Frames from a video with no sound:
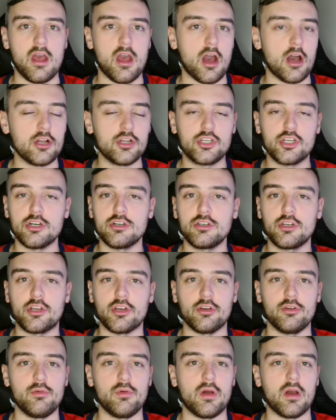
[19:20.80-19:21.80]
And
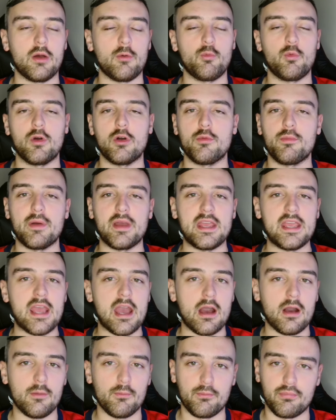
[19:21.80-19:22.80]
Nkunku will be
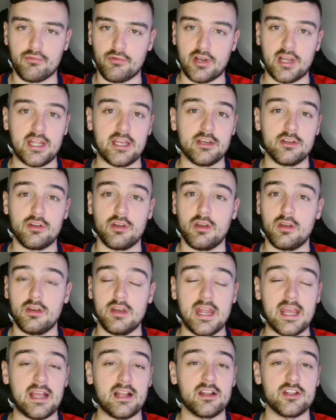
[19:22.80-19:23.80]
brilliant.
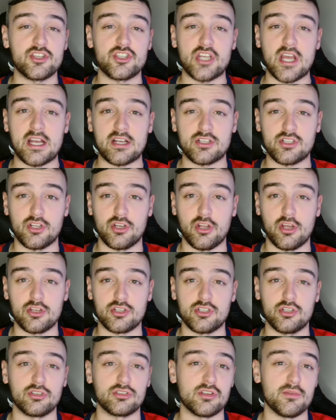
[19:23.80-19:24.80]
Nicholas Jackson has
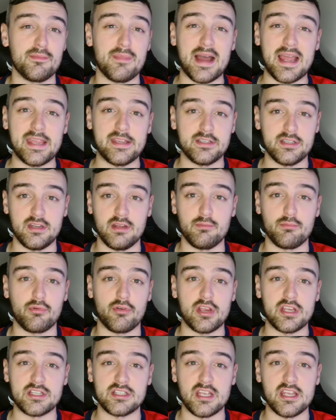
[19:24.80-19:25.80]
looked amazing in
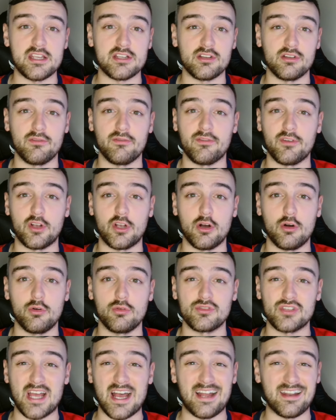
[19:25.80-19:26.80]
pre-season for
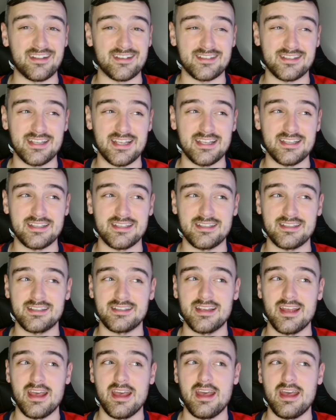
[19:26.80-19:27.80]
goals and assists.
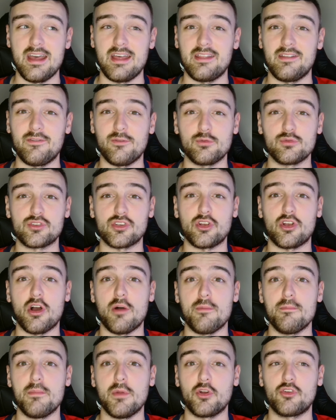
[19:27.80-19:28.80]
They've also got
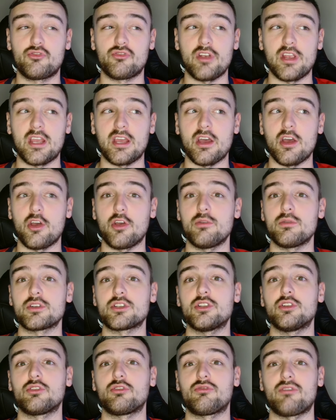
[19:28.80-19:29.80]
Mudryk, who has
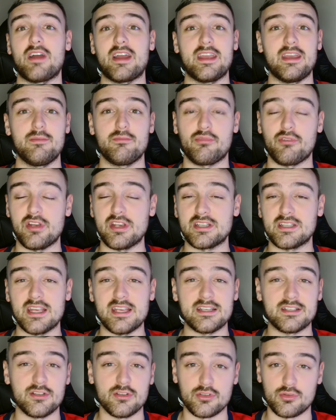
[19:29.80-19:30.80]
looked great in
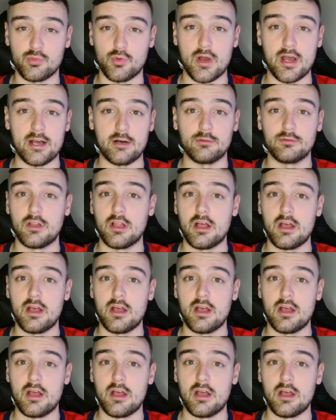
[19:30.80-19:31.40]
pre-season as well.